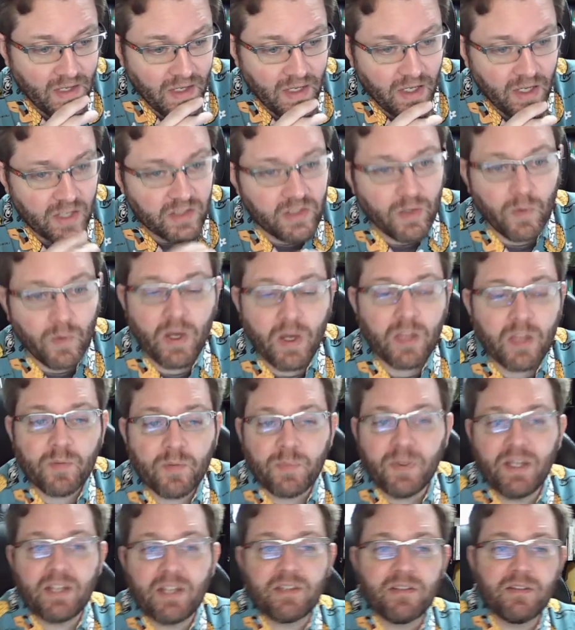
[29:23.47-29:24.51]
And so other
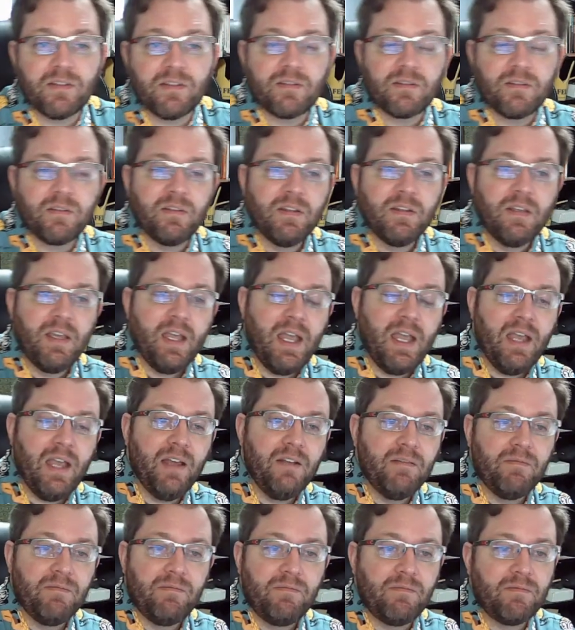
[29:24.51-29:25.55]
places
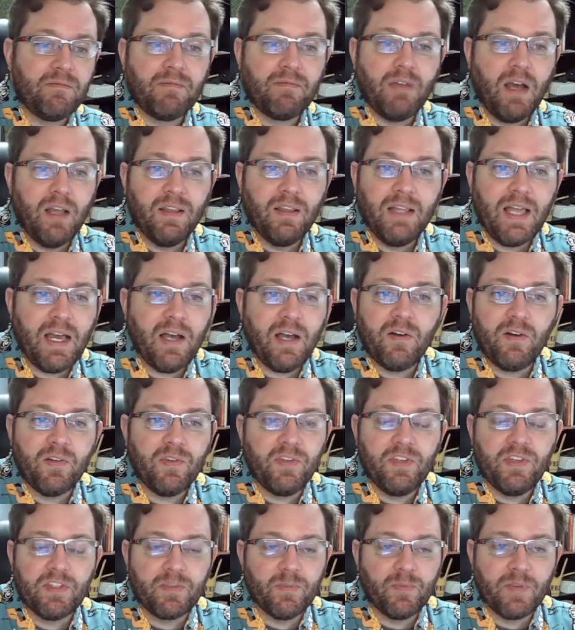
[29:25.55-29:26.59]
had allowed
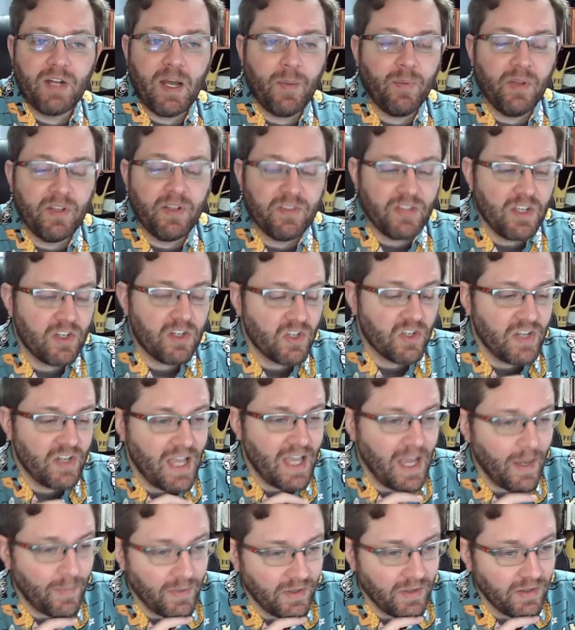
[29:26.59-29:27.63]
this monopolization to
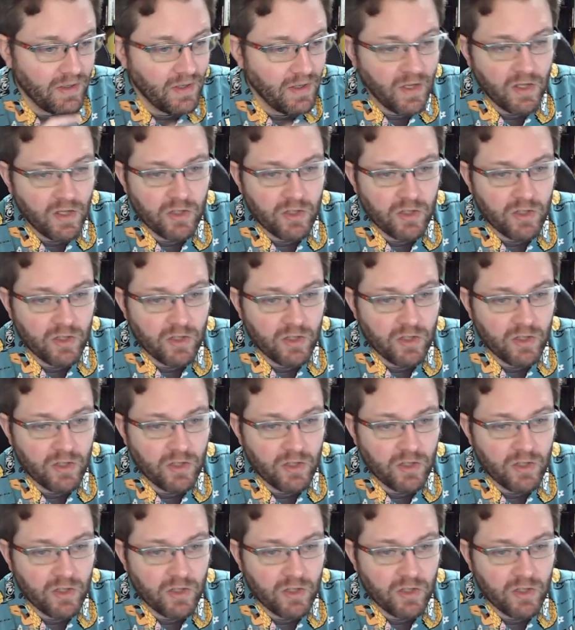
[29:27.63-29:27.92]
happen.